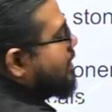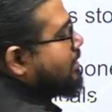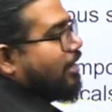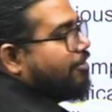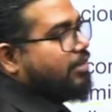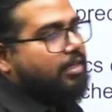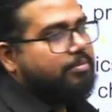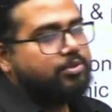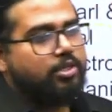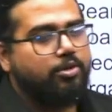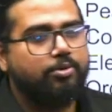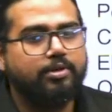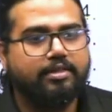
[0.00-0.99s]
is having
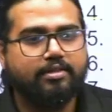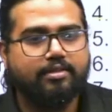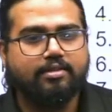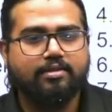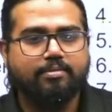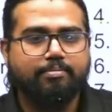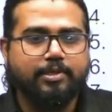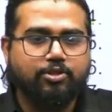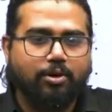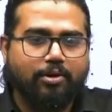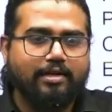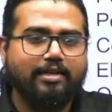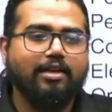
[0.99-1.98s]
absolute
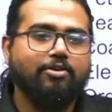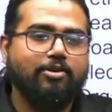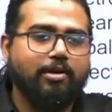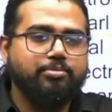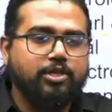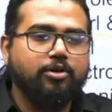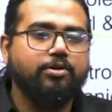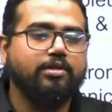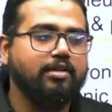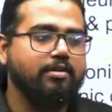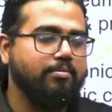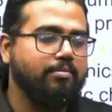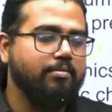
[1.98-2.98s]
majority or absolute
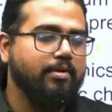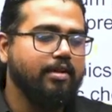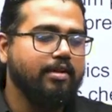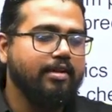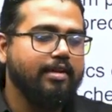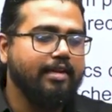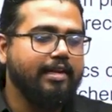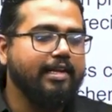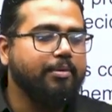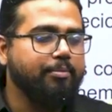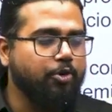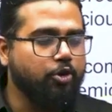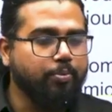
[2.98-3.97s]
near
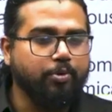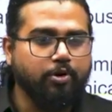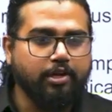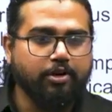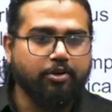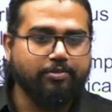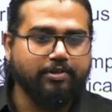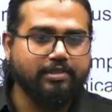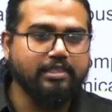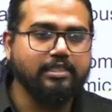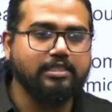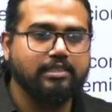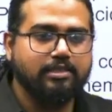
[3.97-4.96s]
monopoly over
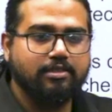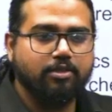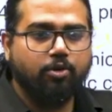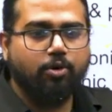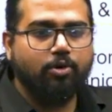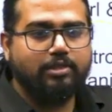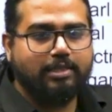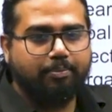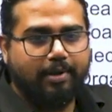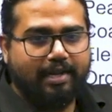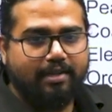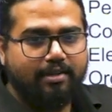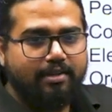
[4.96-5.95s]
this coal supply.